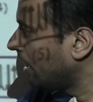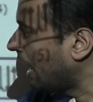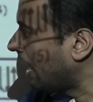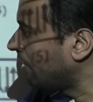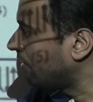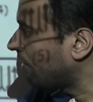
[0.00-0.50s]

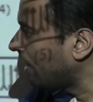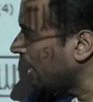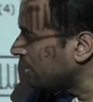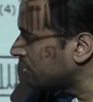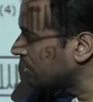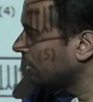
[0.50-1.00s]
and
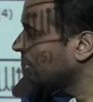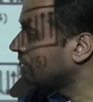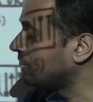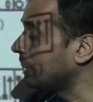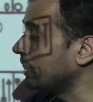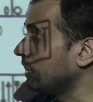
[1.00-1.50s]
rest
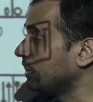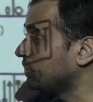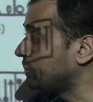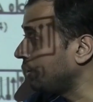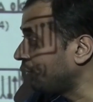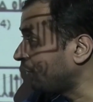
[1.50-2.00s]
the
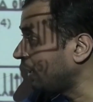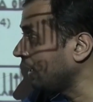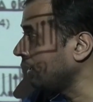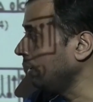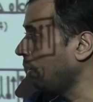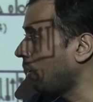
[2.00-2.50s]

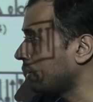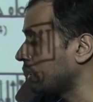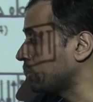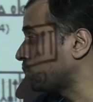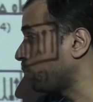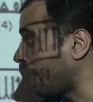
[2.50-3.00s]
shifting or
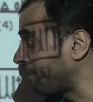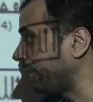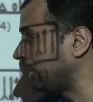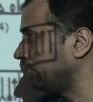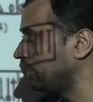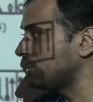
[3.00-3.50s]
the swapping.